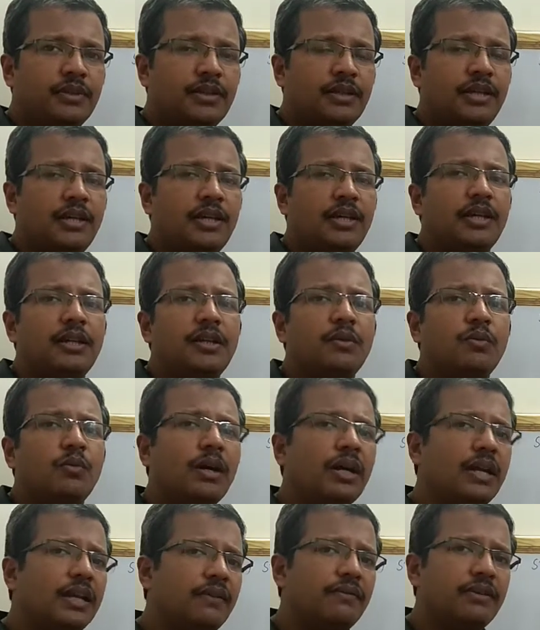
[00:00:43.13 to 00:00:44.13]
and
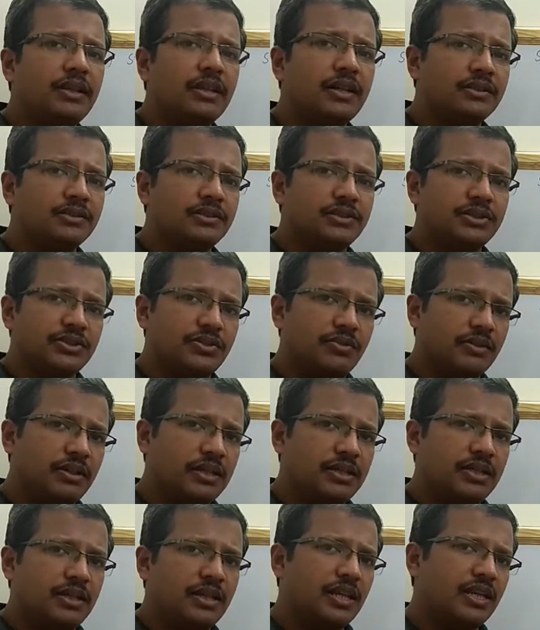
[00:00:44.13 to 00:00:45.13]
why we are just
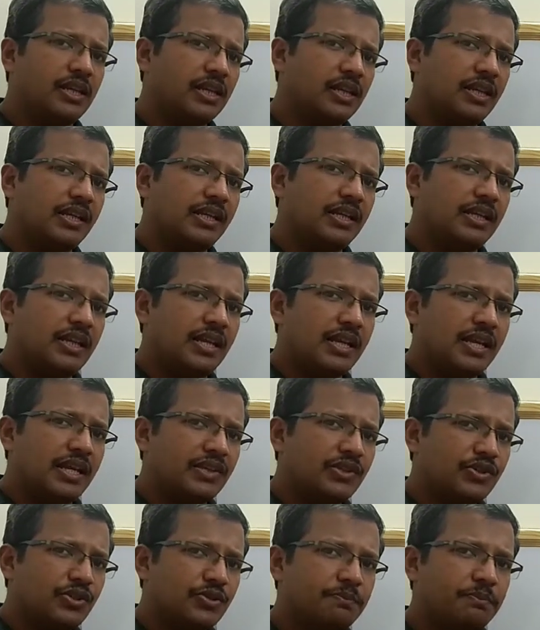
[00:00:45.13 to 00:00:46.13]
writing NAD,
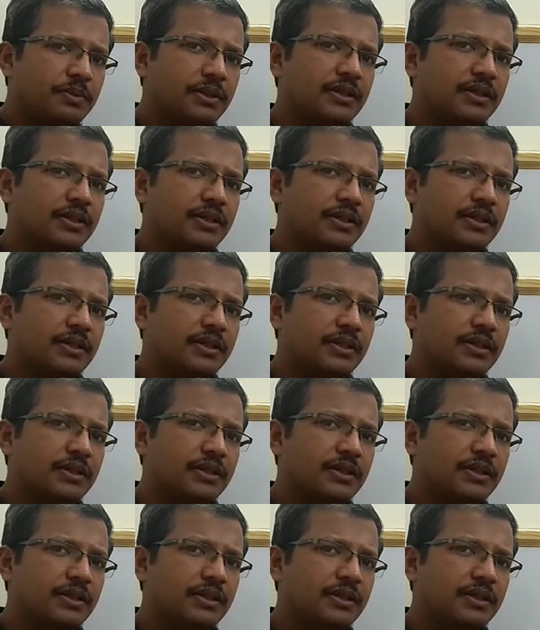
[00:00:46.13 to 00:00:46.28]
H+.